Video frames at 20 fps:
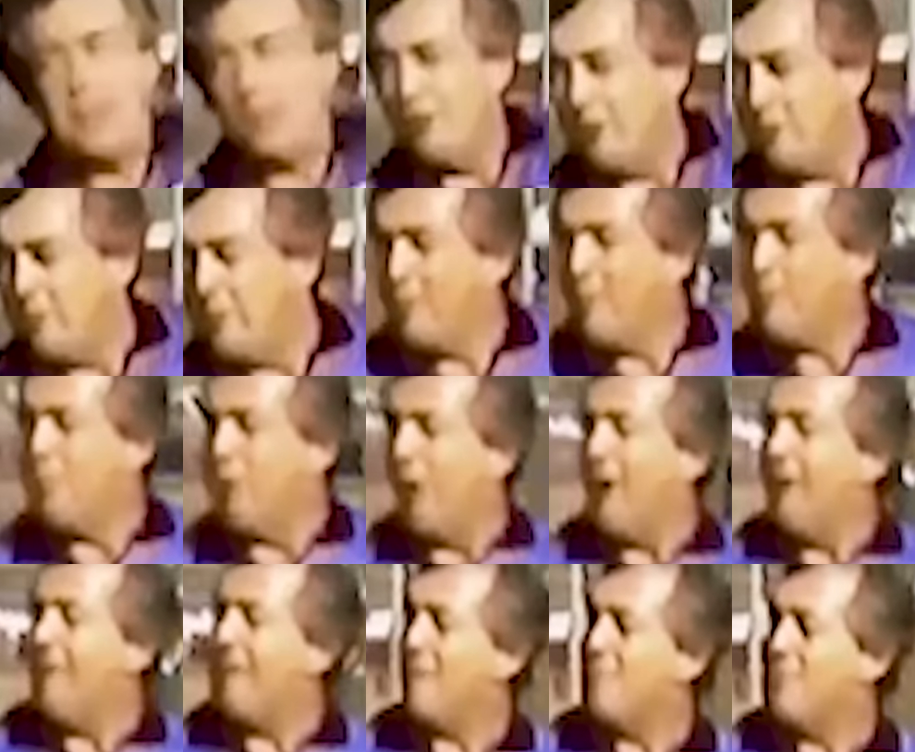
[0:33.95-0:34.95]
And remember,
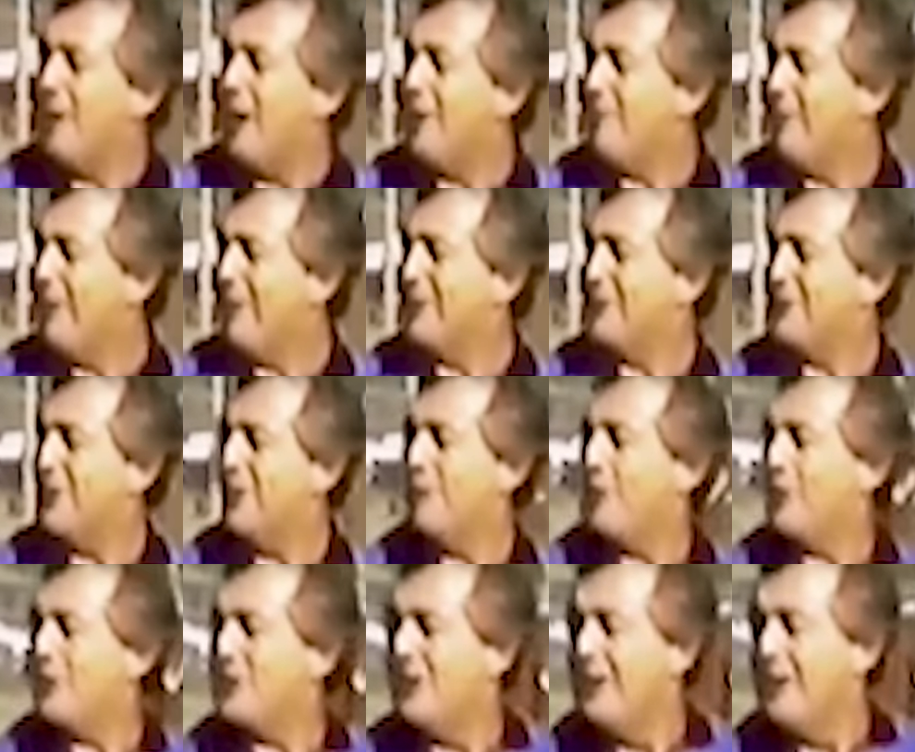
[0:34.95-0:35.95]
part of our problem on the serve
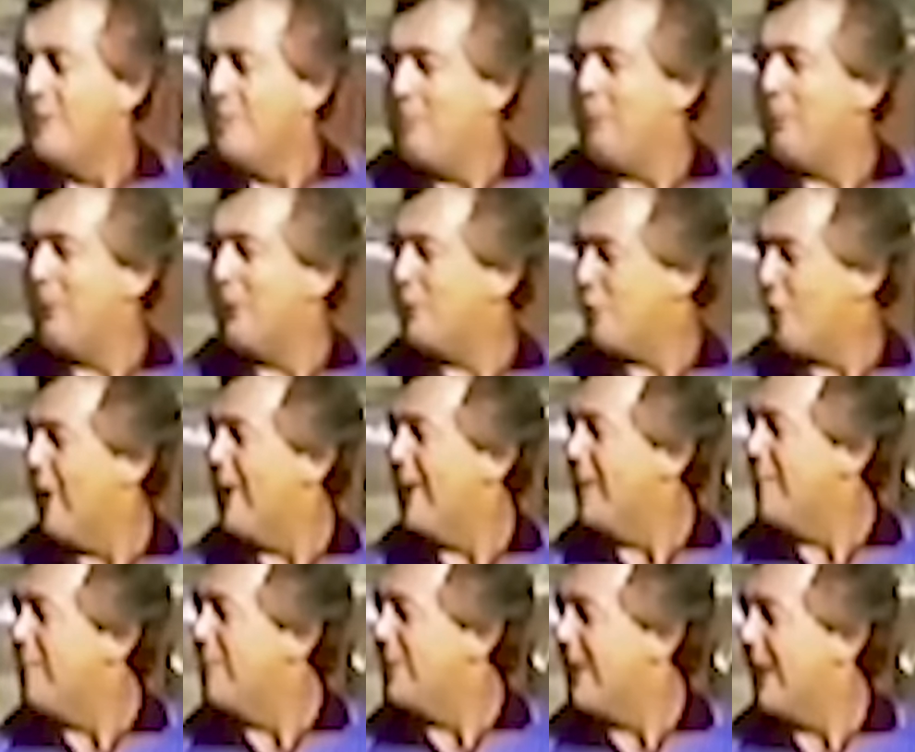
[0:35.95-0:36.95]
was people are trying to
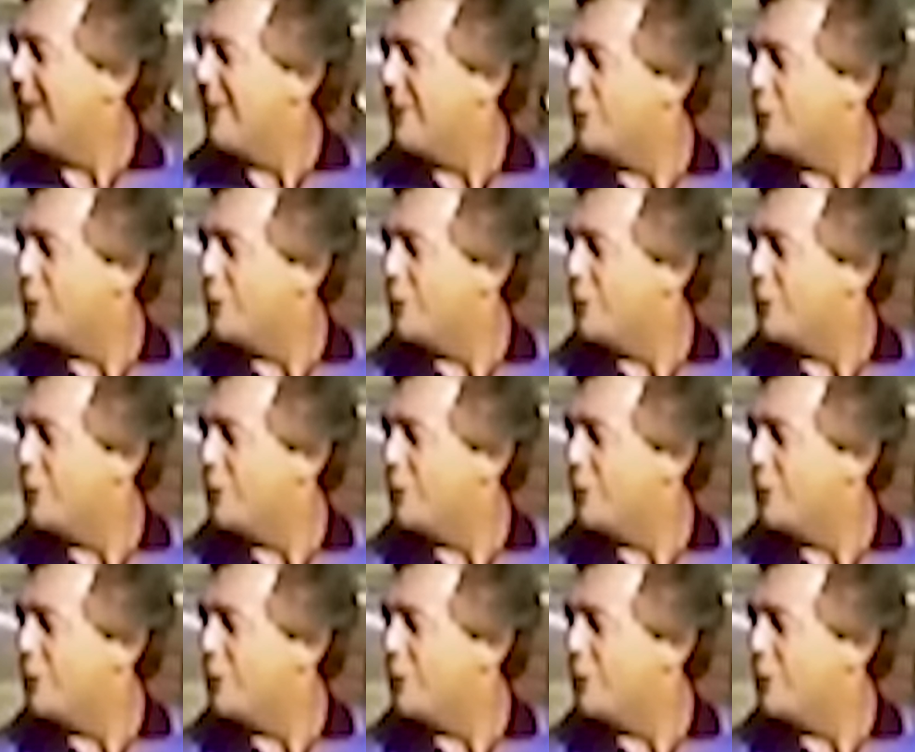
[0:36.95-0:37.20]
imitate the